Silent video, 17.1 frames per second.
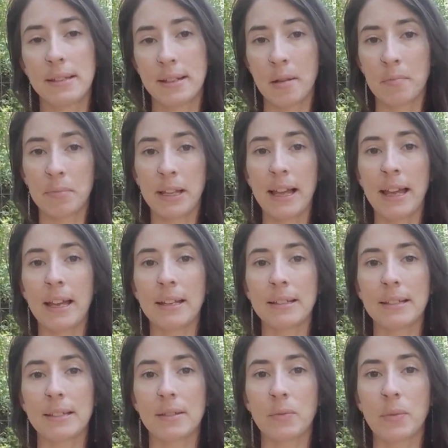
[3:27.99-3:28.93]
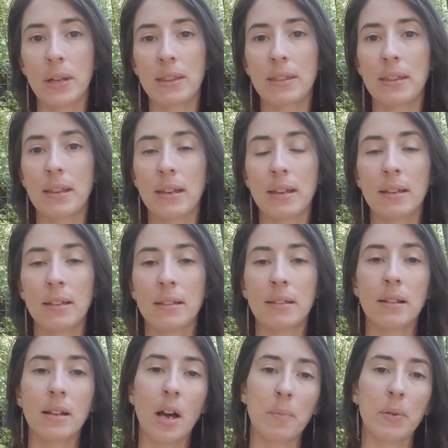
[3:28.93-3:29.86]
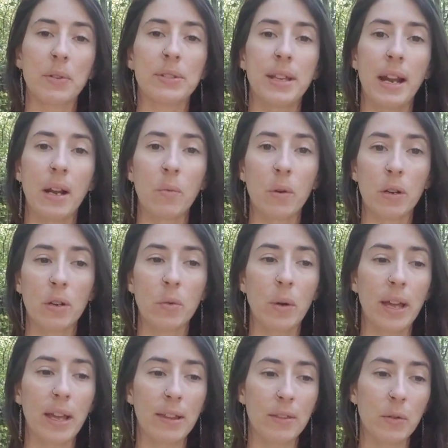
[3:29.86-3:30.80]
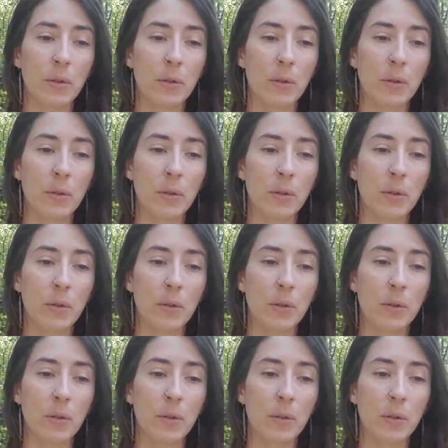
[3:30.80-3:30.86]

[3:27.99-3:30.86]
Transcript: complaints with the couples that I work with,